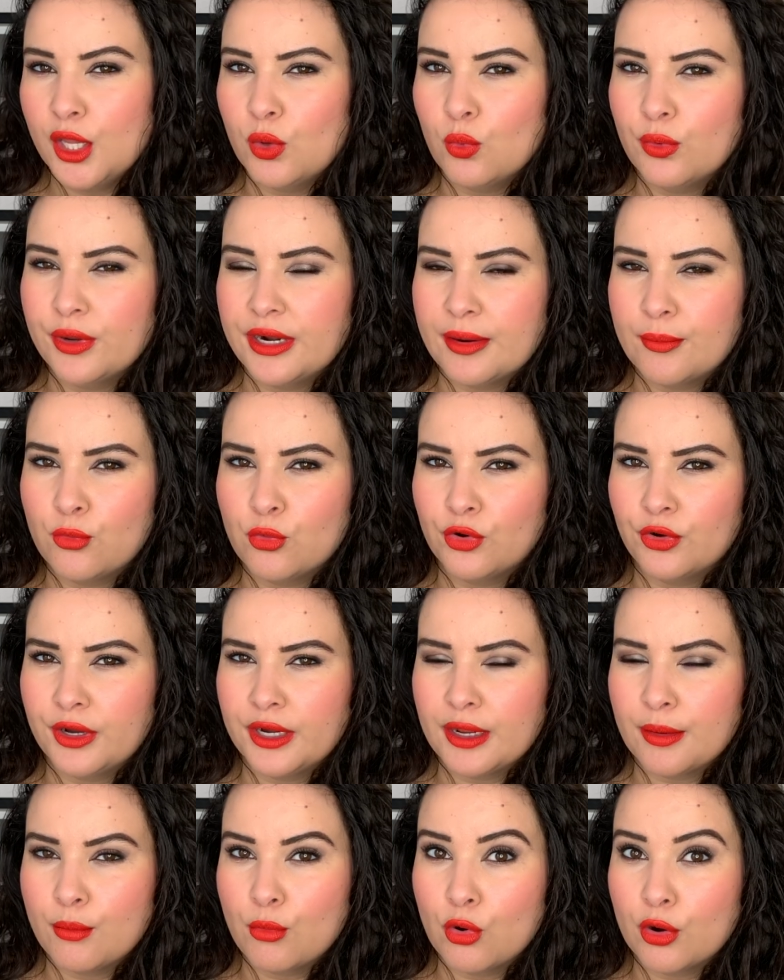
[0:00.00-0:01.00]
when I'm
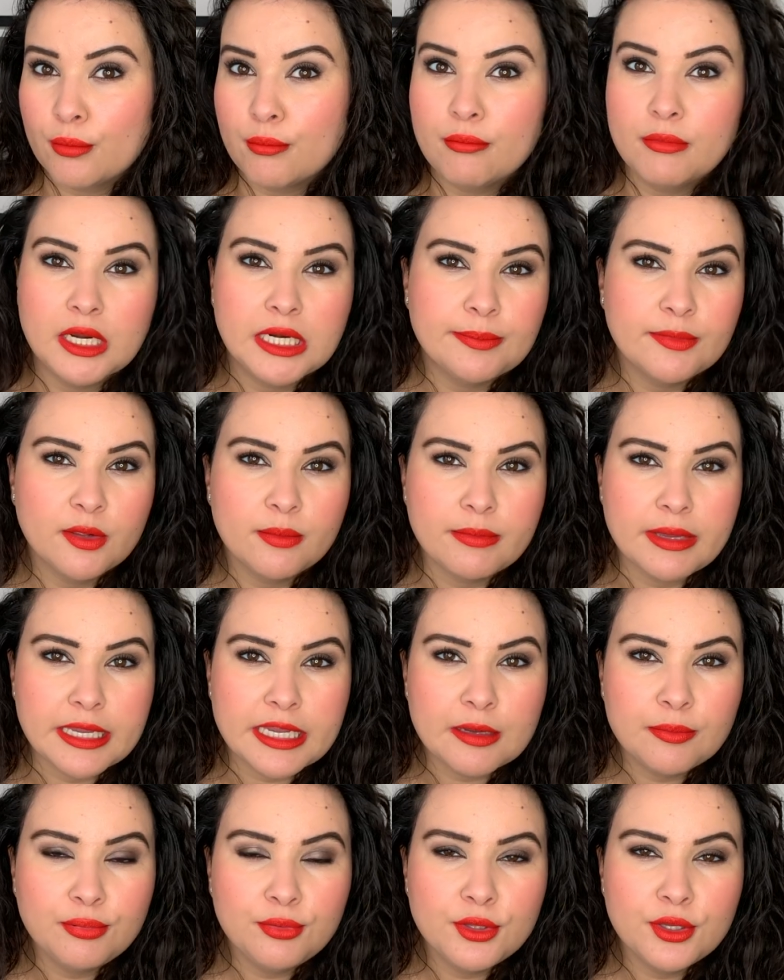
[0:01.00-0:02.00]
wearing a more minimal
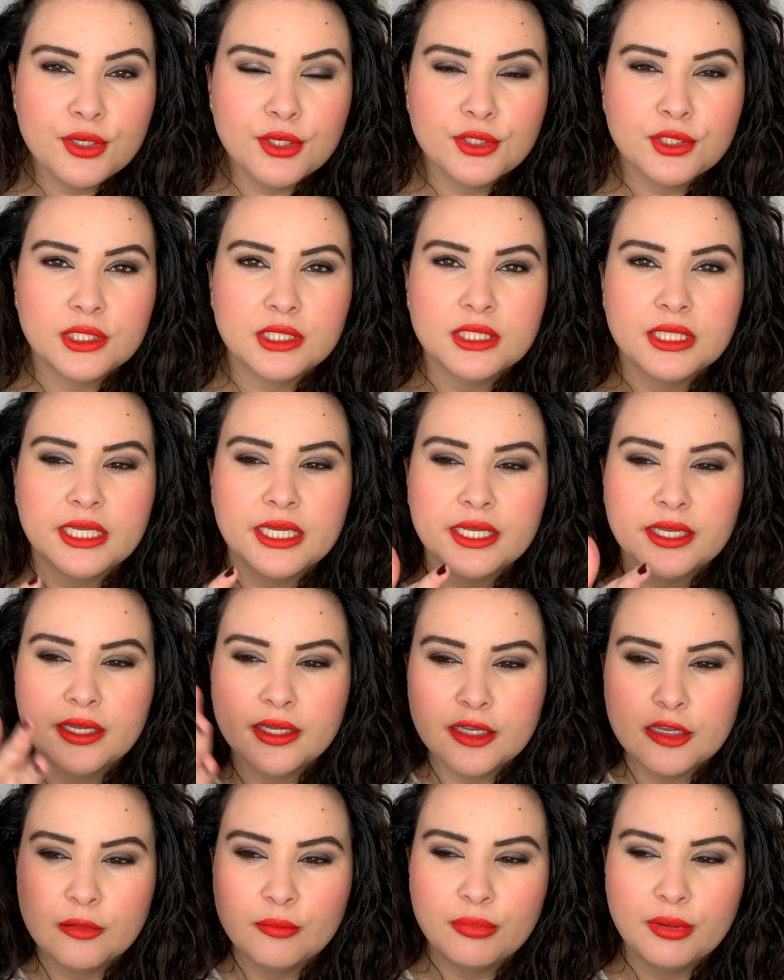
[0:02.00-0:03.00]
makeup look, just
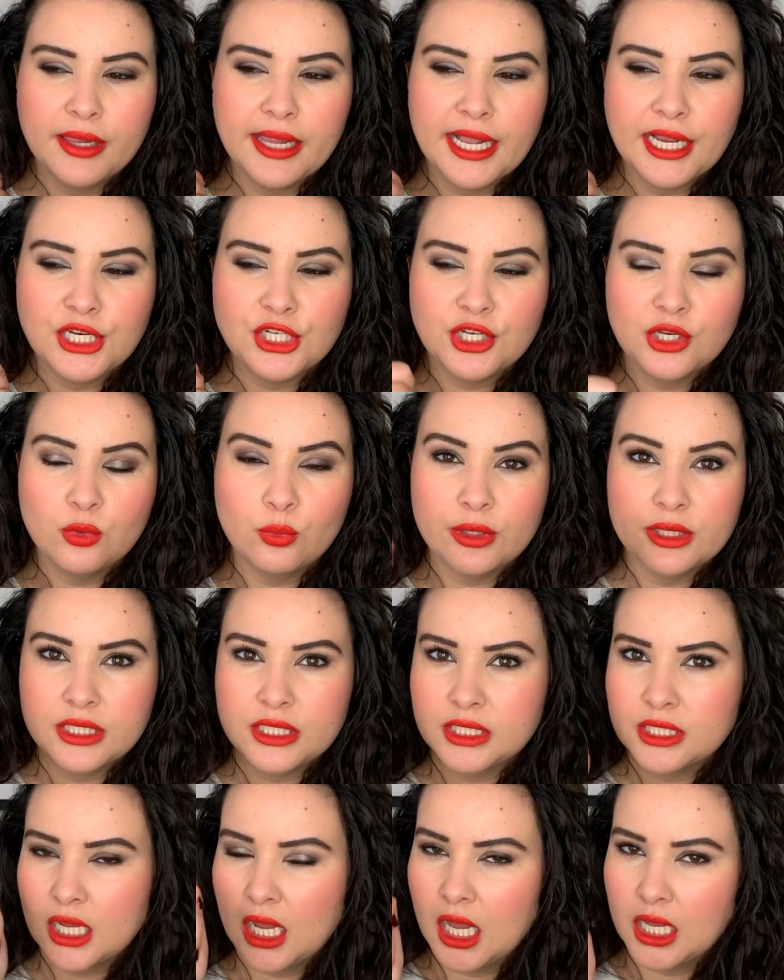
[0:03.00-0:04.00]
like complexion
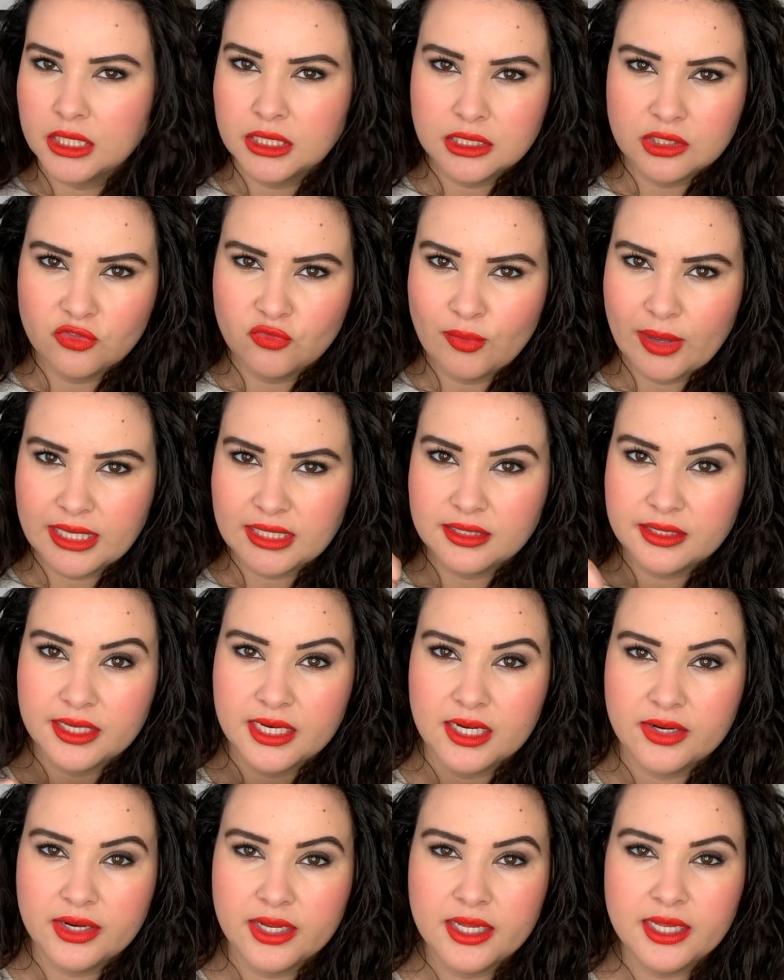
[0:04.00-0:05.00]
with tons of
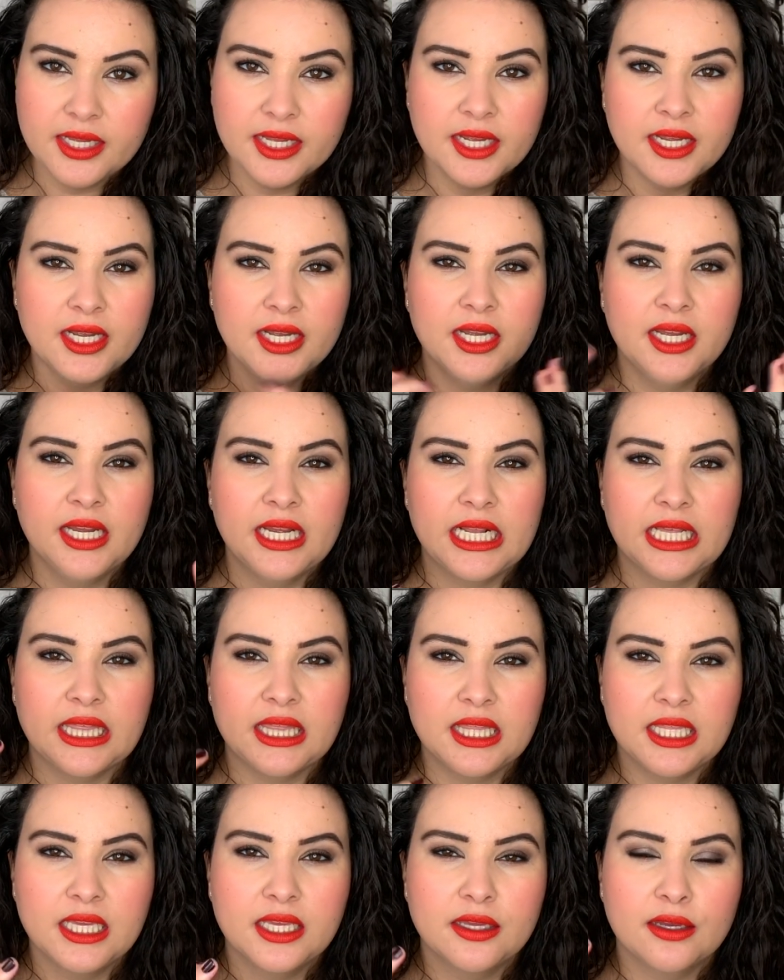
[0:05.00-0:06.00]
mascara. I
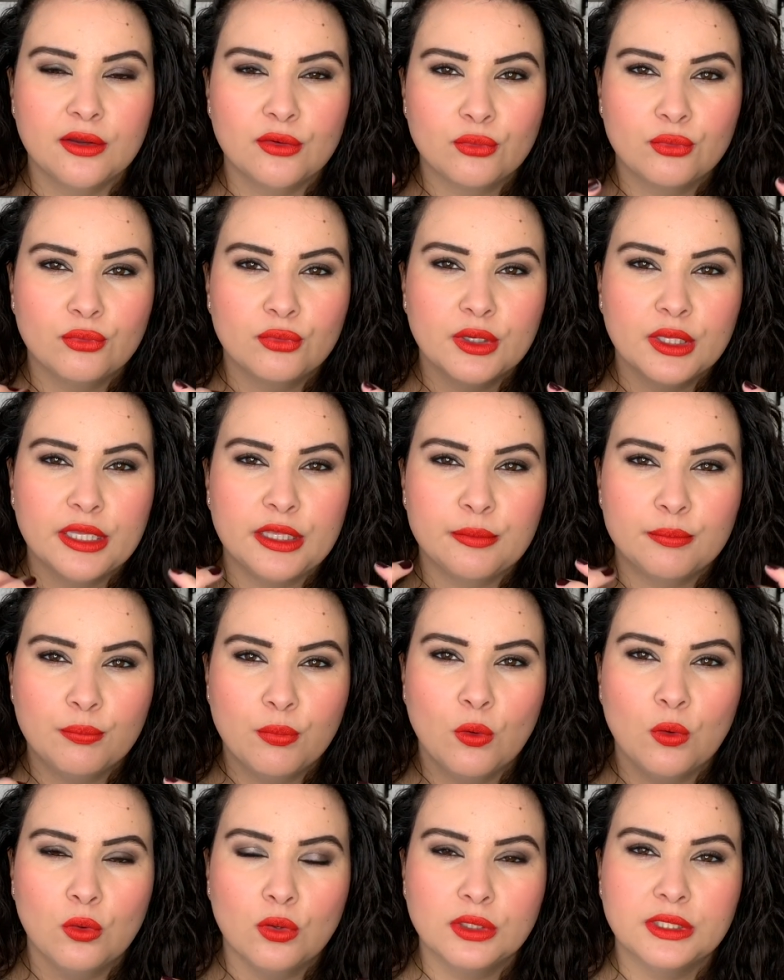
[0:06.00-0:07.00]
think a really
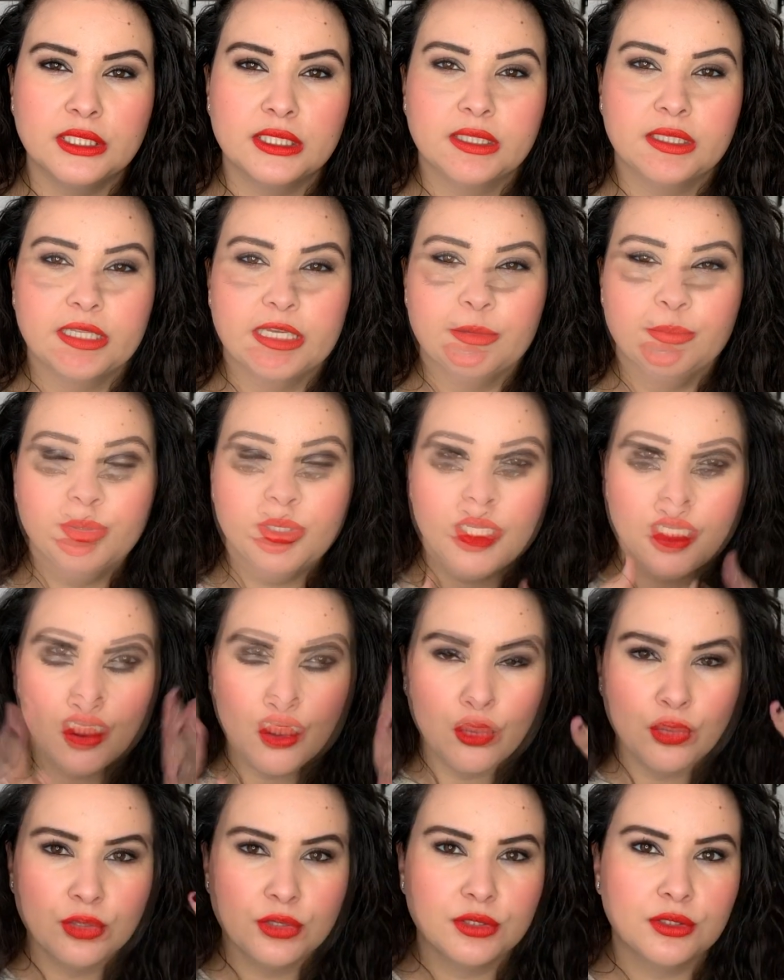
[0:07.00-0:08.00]
bold lip
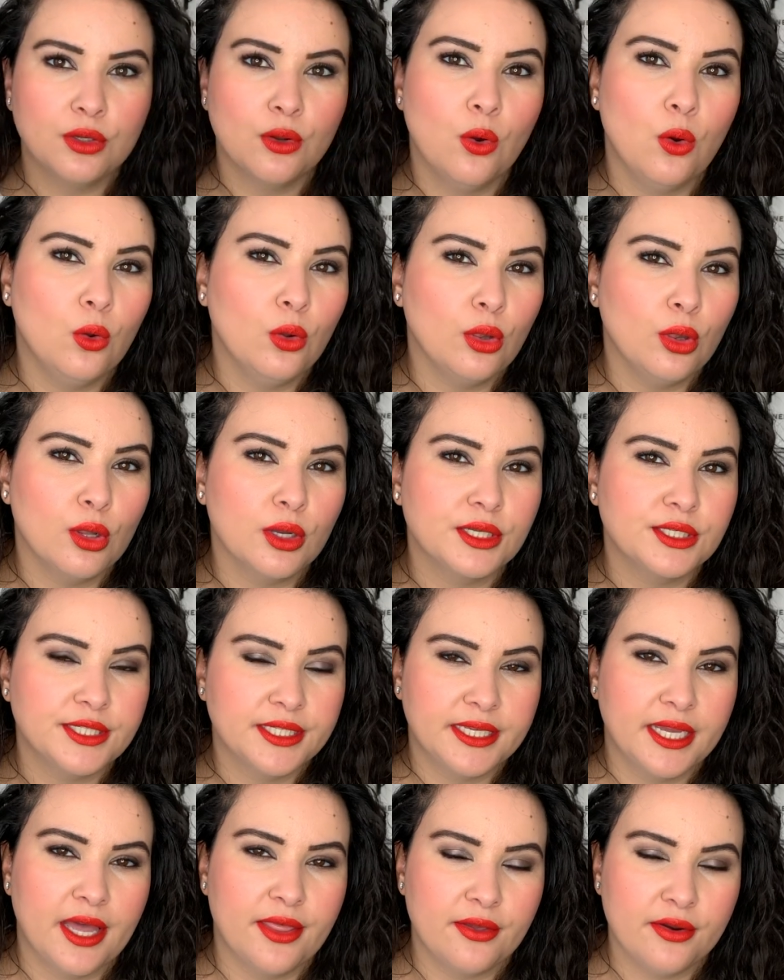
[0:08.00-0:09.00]
pulls the whole look
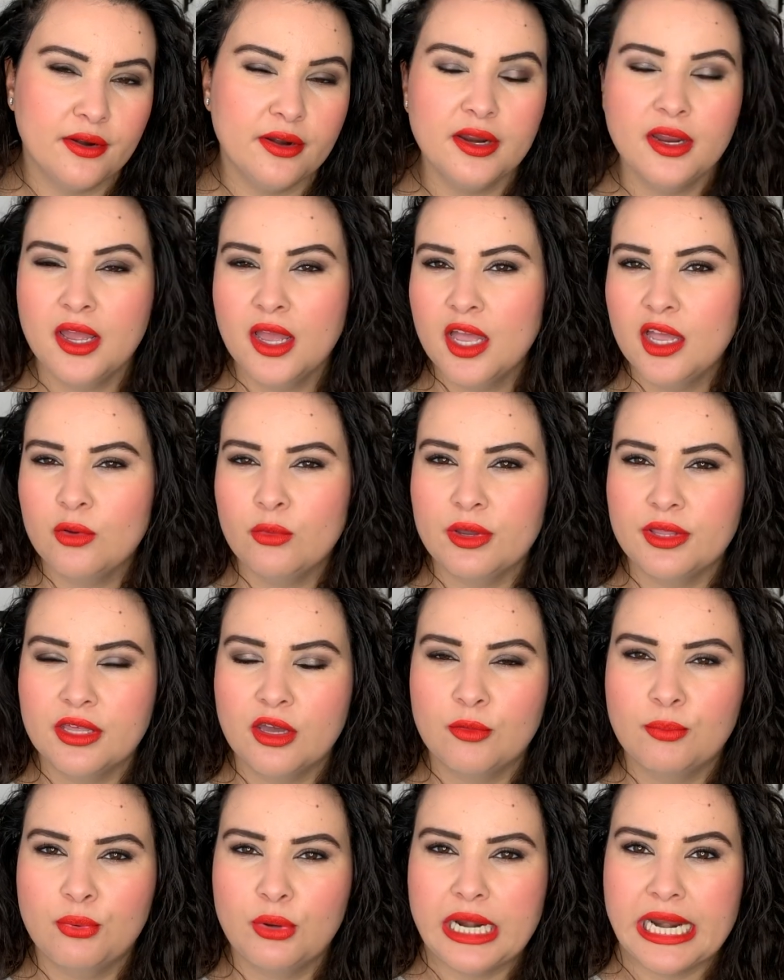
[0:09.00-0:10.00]
together
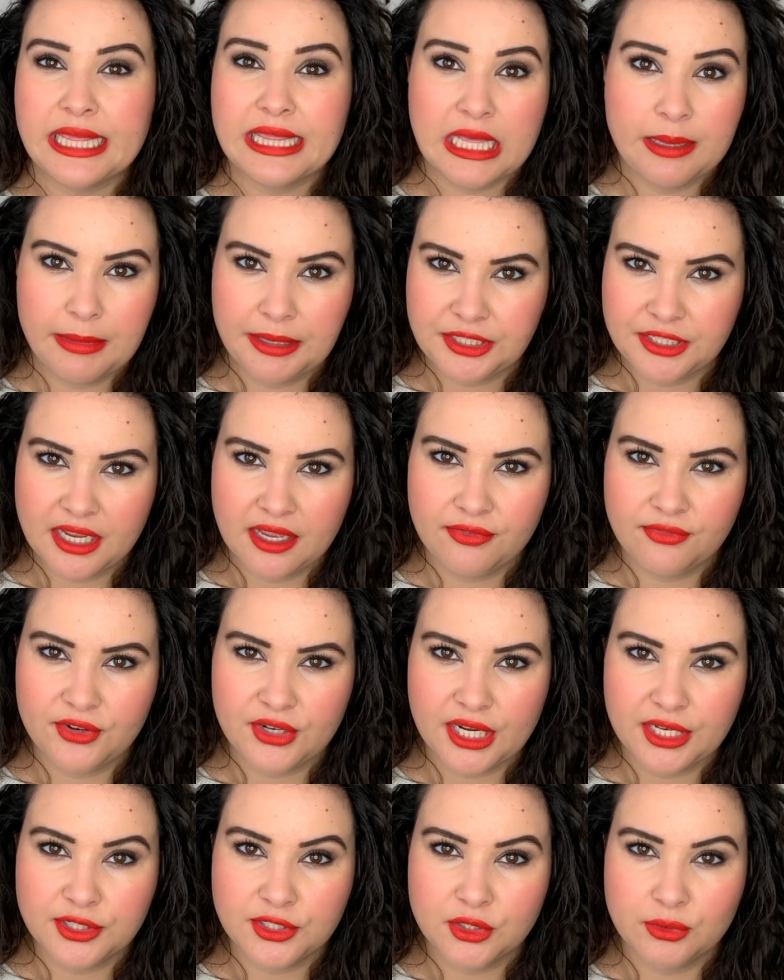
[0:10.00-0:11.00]
without putting that much
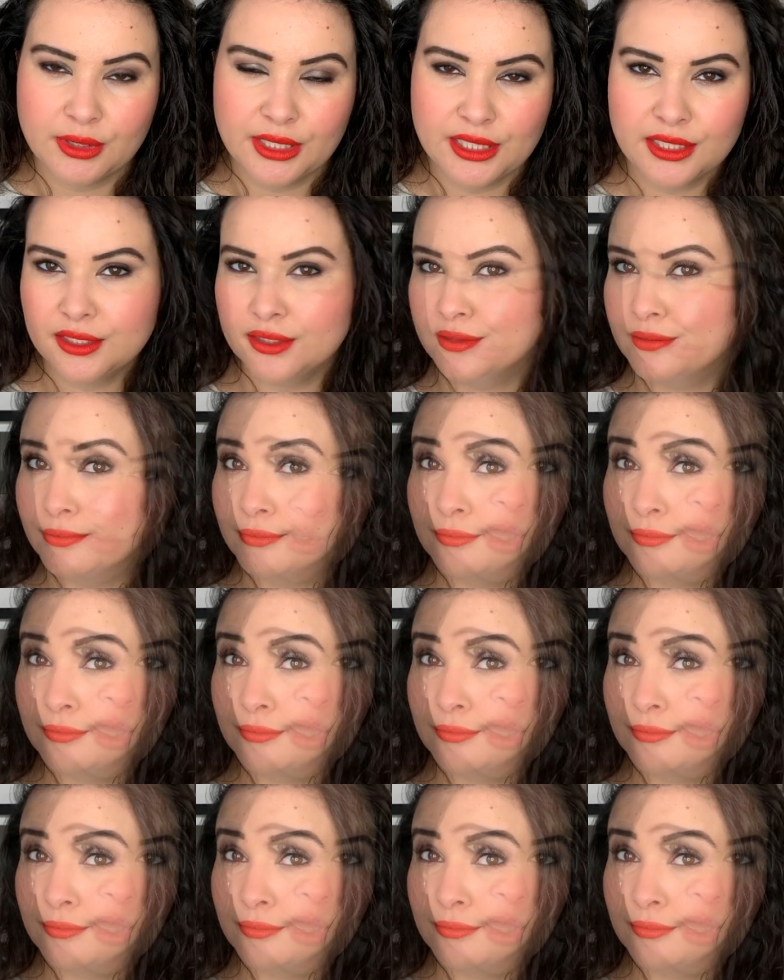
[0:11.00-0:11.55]
effort into it.